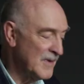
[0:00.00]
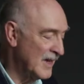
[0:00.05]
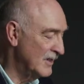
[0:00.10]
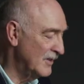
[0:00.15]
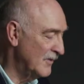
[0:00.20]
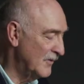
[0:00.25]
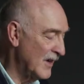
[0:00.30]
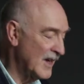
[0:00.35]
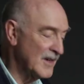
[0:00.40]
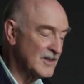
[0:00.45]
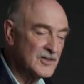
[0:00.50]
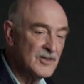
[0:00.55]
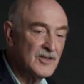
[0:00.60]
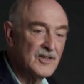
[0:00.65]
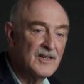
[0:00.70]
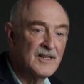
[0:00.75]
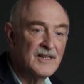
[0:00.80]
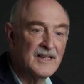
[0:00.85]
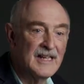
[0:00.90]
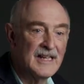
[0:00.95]

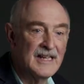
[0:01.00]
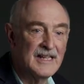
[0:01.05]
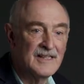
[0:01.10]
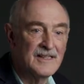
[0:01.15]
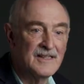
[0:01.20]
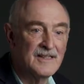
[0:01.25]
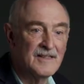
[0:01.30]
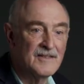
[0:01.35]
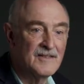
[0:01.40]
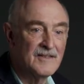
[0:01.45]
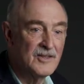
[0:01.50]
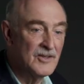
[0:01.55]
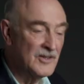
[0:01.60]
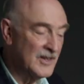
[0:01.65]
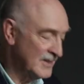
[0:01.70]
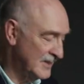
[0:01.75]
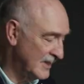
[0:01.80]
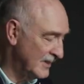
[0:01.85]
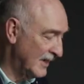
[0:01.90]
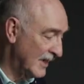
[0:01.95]
manufacturer in the
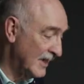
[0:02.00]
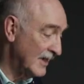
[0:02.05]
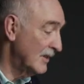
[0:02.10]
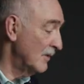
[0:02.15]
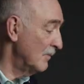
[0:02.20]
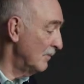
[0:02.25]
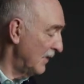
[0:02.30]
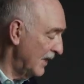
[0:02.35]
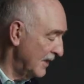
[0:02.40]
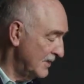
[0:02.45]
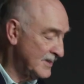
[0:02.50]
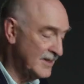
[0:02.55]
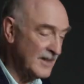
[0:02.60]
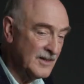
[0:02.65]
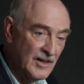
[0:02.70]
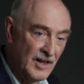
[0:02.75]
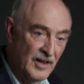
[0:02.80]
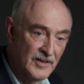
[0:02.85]
United Kingdom, based in